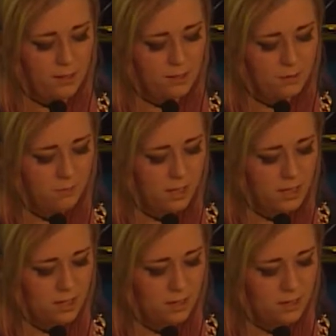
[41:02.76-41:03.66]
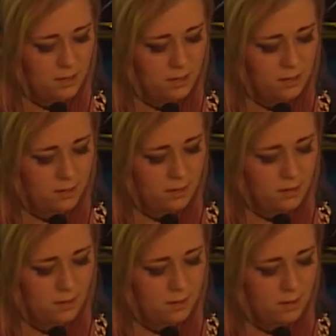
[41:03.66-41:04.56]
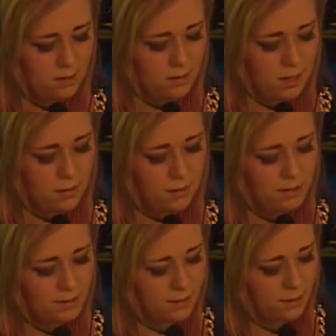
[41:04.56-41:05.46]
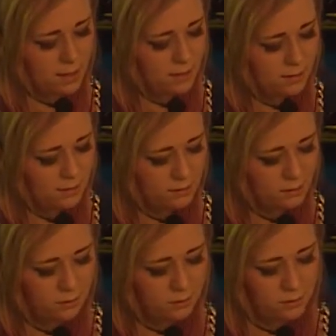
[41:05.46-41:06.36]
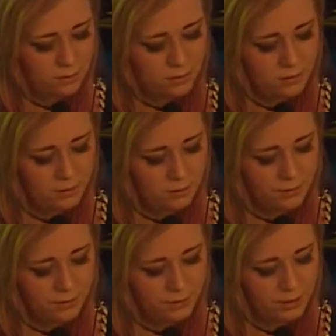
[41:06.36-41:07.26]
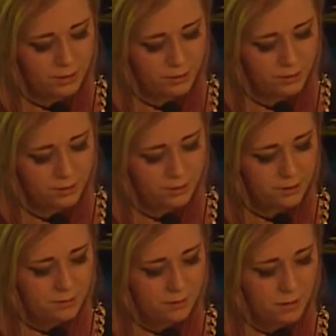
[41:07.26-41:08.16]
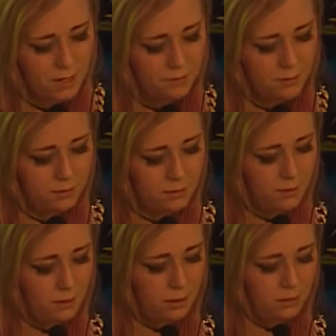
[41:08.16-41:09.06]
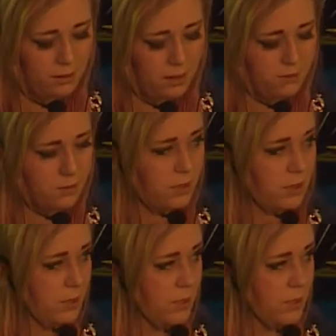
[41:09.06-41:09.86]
it this way. And you can see that it's not glued good here, so we have to glue it after.